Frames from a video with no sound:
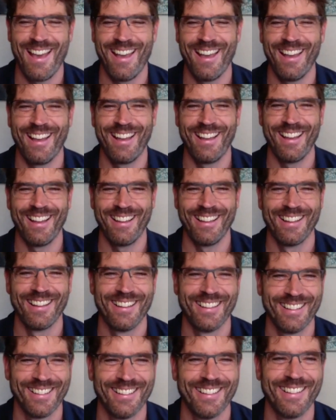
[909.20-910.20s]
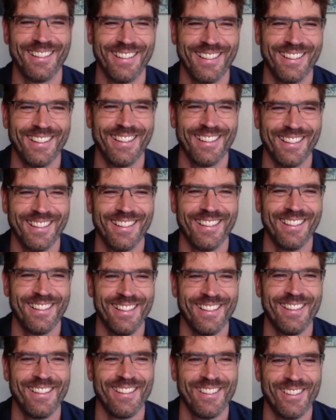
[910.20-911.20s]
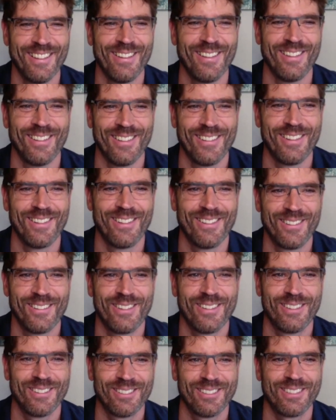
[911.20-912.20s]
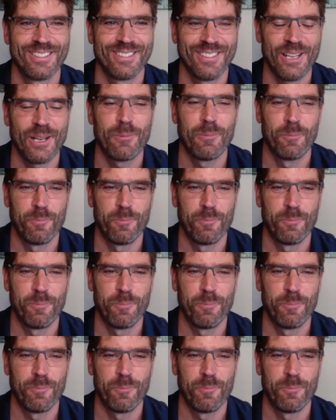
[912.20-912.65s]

[no speech]